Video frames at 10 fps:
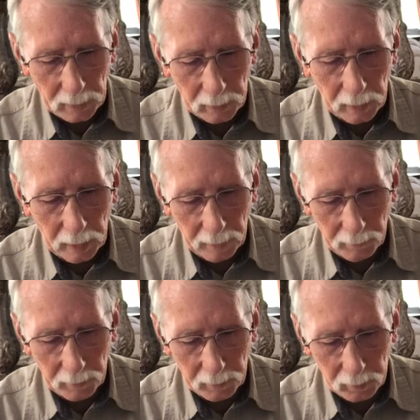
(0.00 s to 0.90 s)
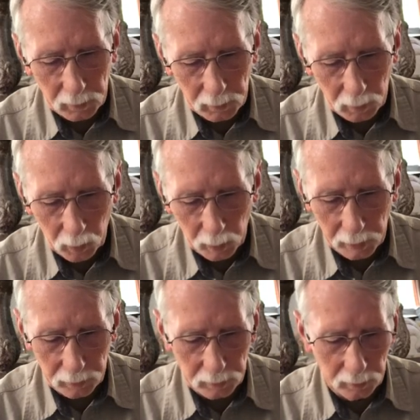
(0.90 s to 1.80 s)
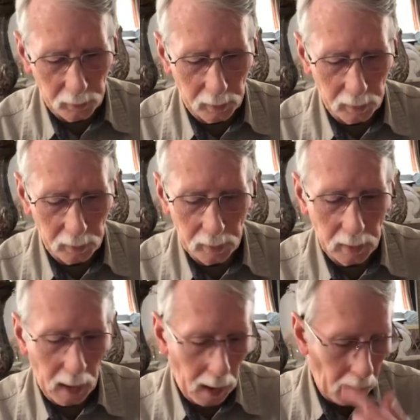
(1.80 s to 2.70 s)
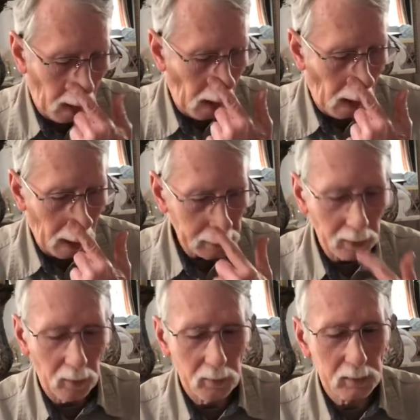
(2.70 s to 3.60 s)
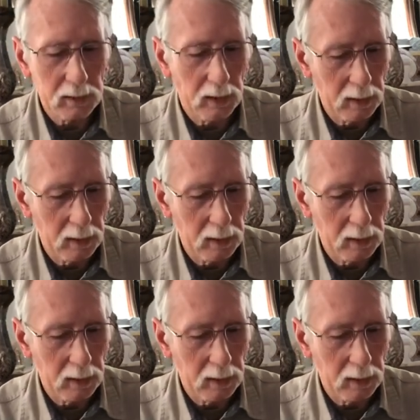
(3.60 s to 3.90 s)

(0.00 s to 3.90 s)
they have some questions here, and I thought,